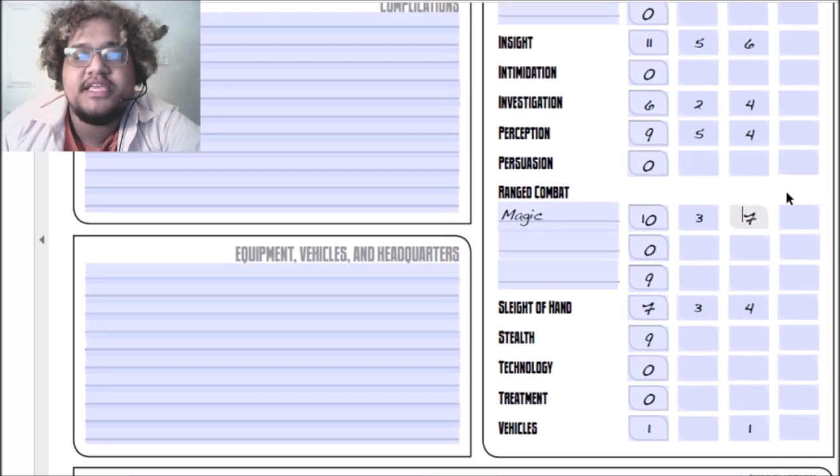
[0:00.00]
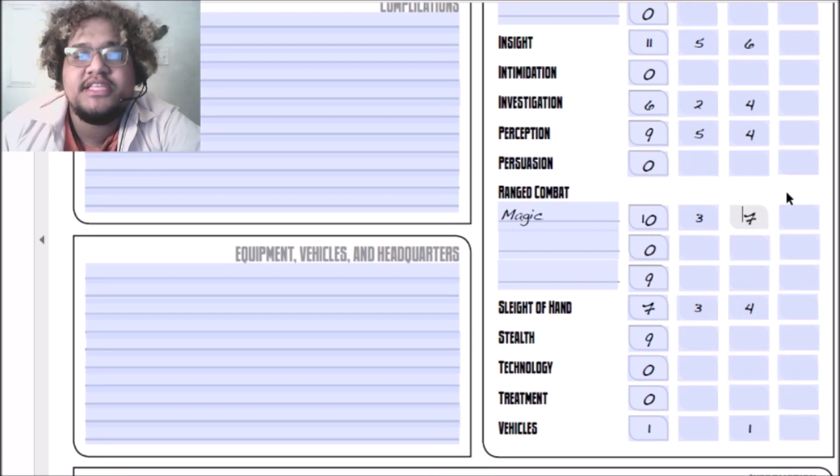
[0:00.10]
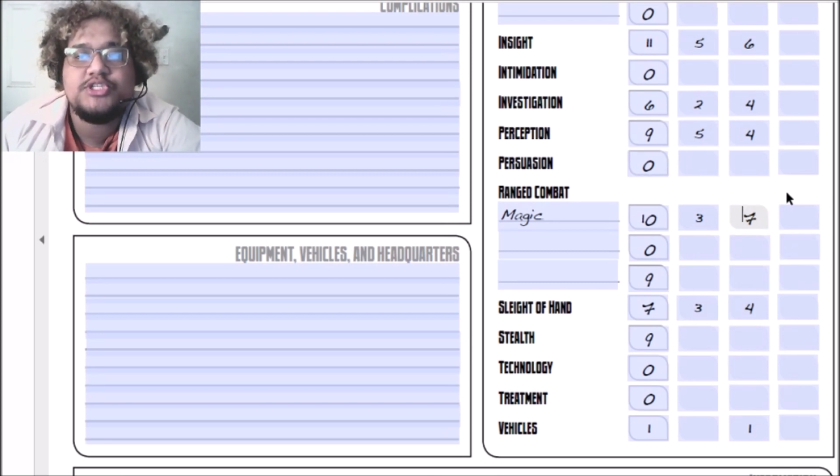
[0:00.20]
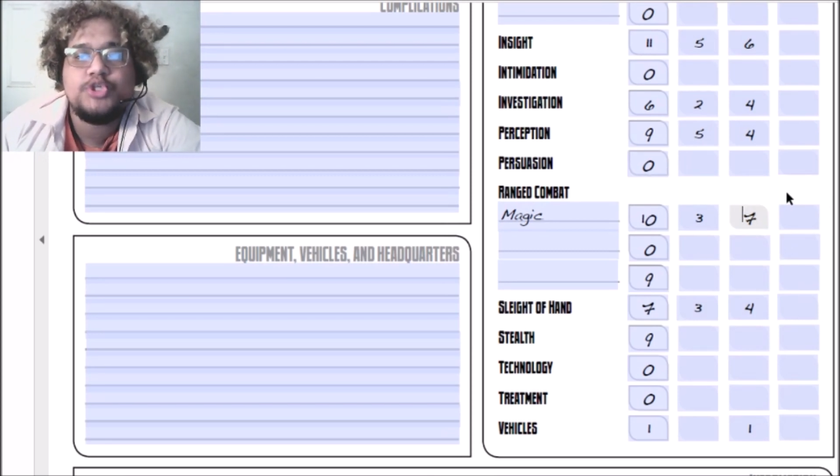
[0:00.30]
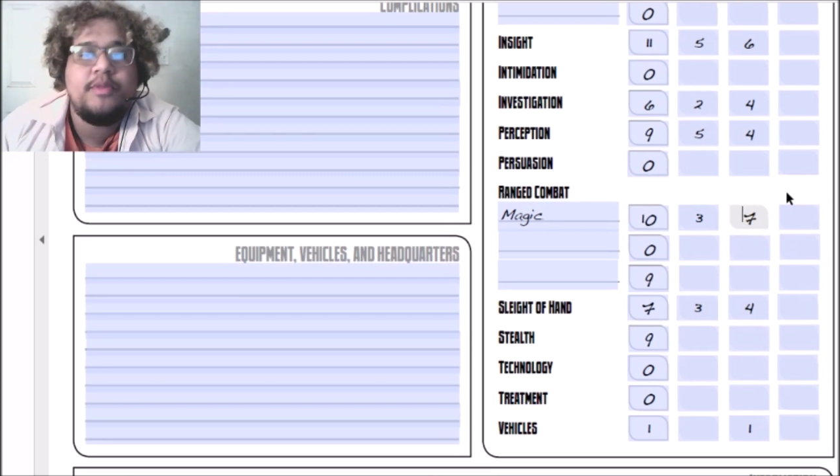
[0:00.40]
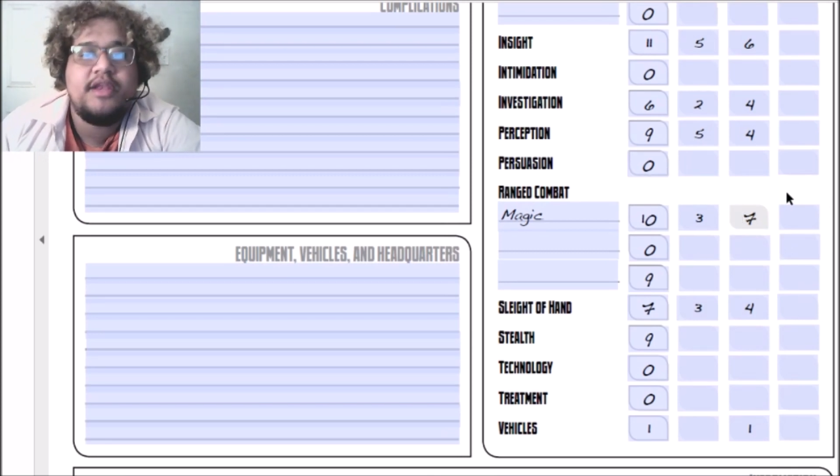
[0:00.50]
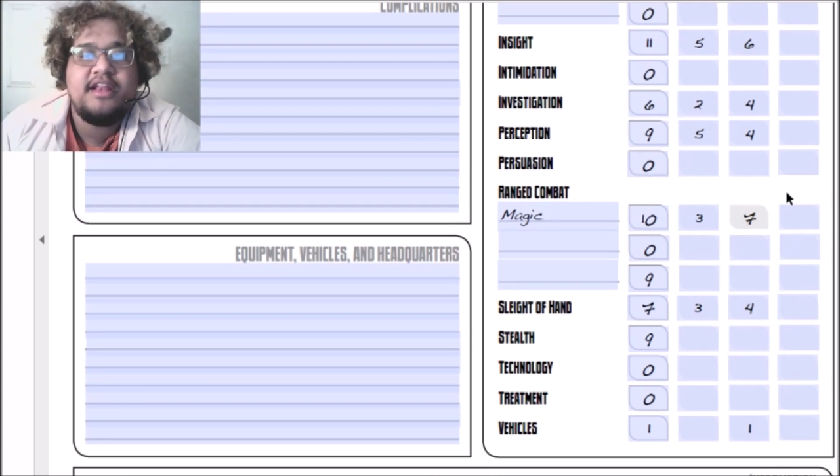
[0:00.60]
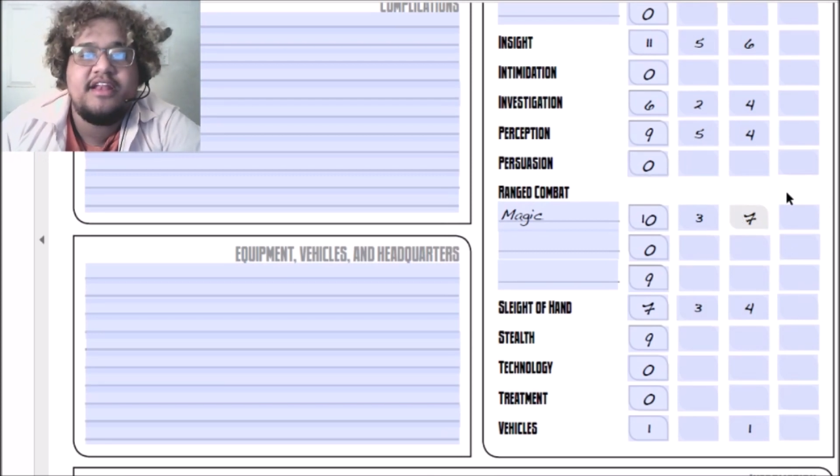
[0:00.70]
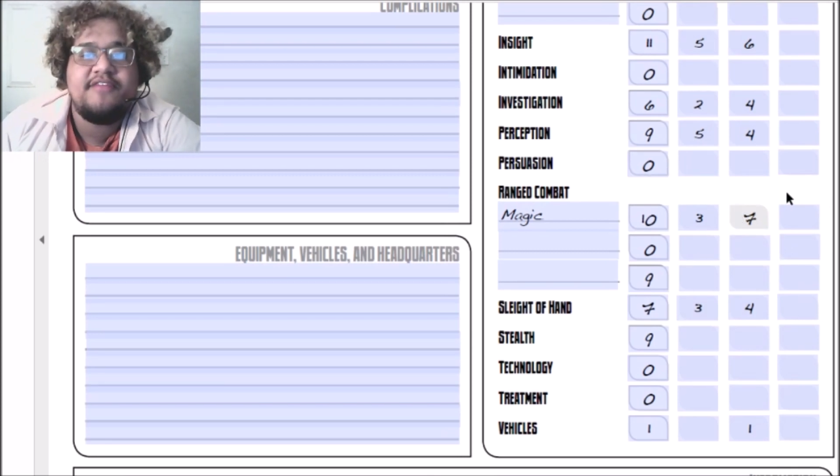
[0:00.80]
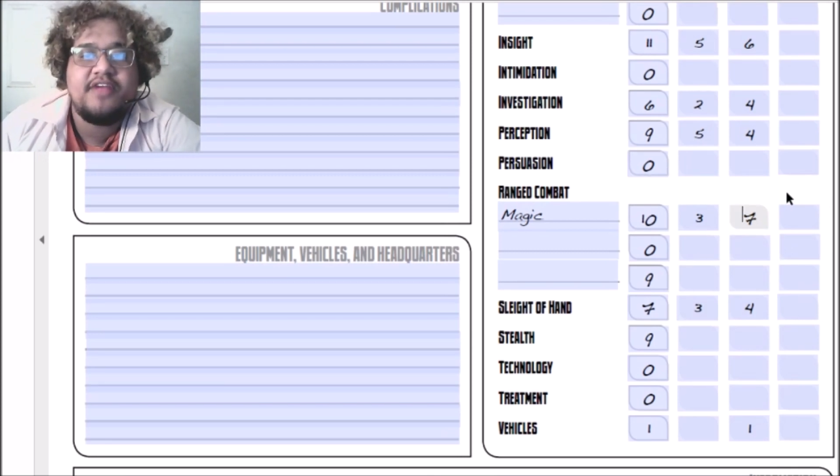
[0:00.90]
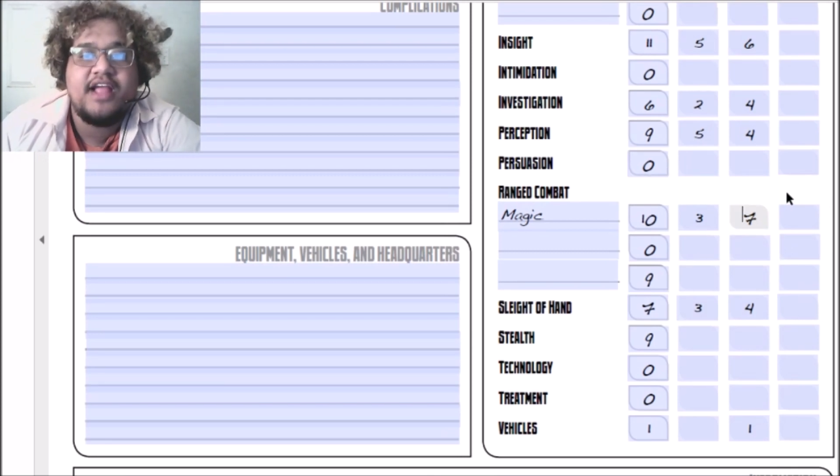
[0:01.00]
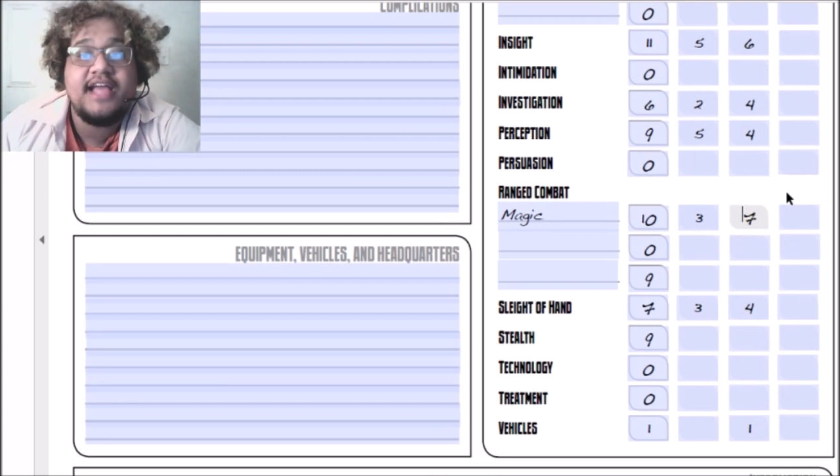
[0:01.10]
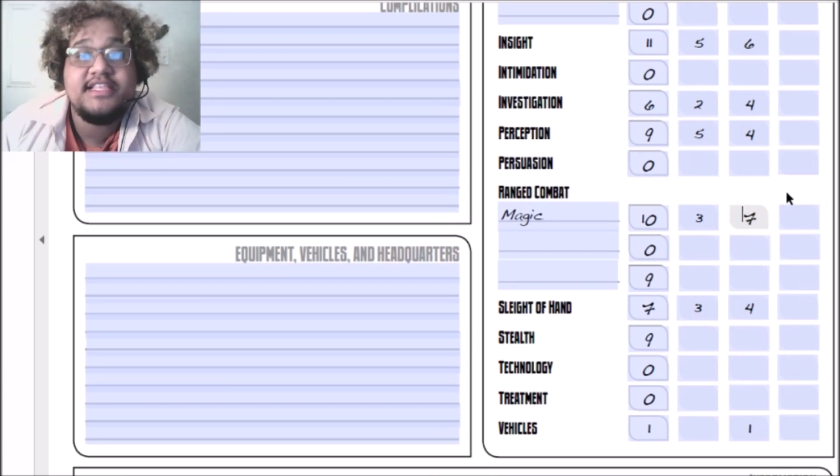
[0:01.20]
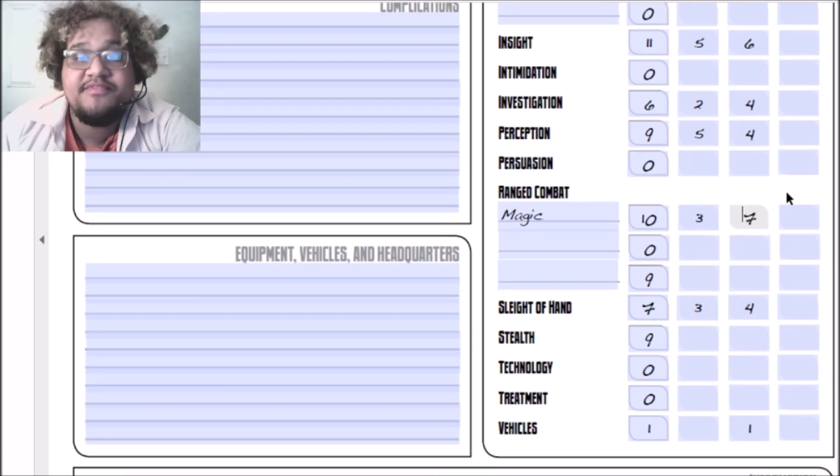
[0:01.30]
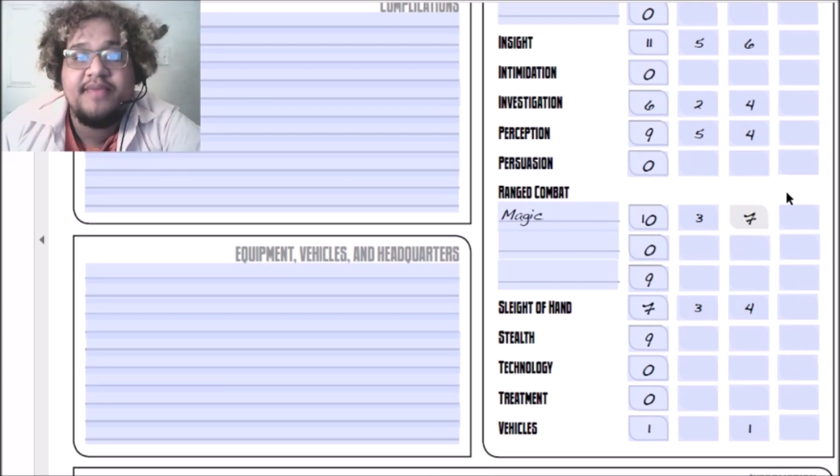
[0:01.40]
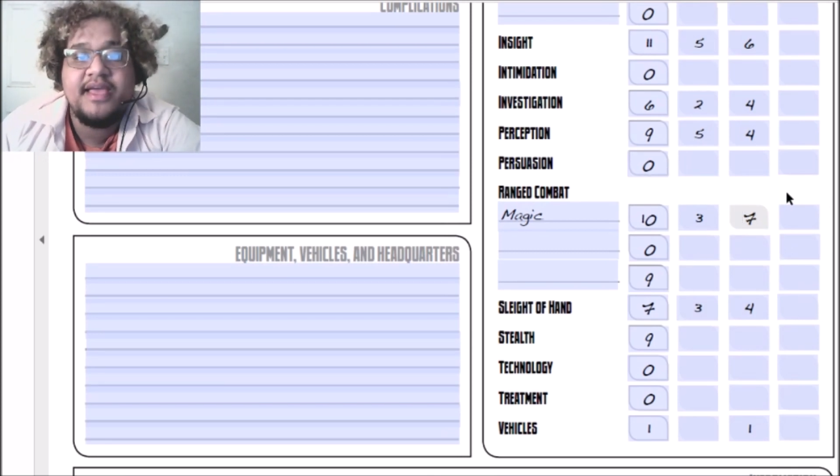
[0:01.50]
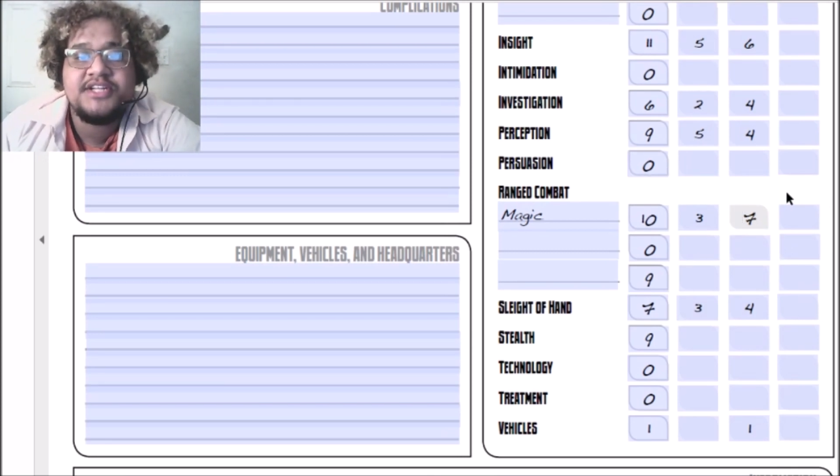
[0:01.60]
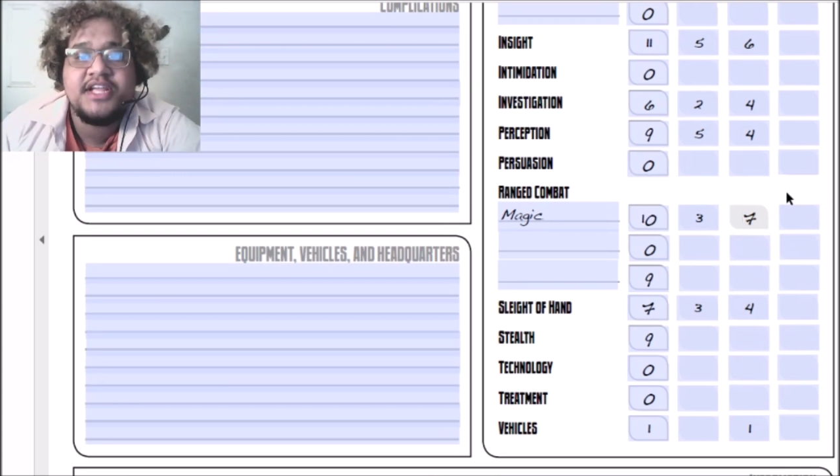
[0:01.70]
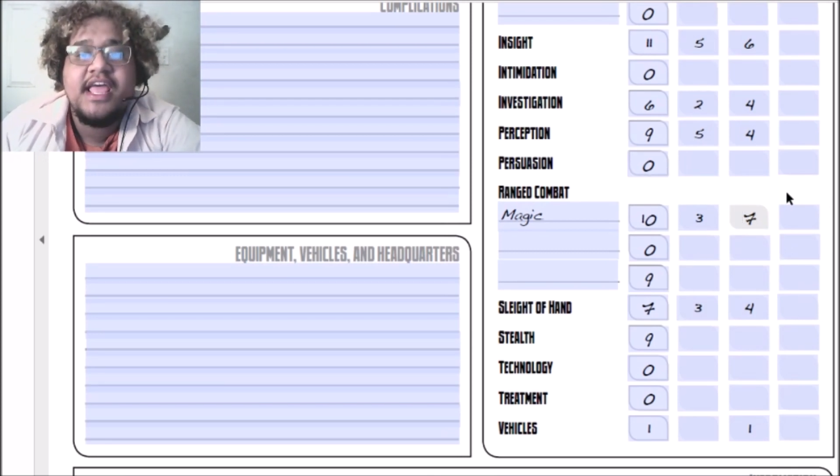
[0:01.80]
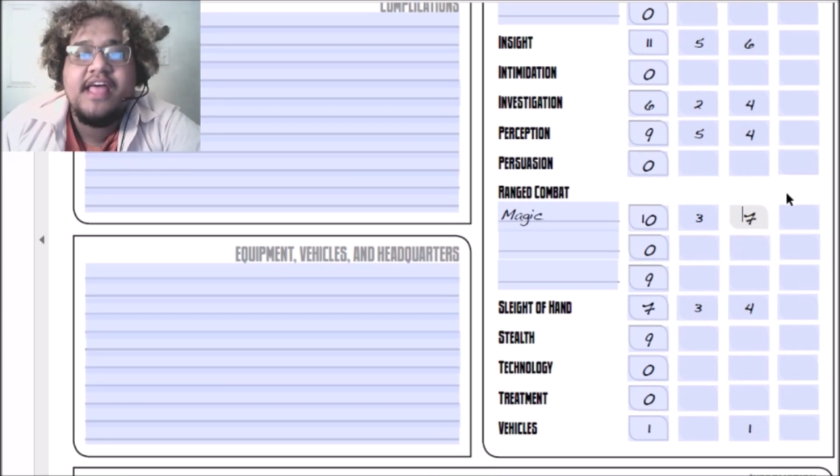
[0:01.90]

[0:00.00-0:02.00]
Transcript: in so many different kinds of magic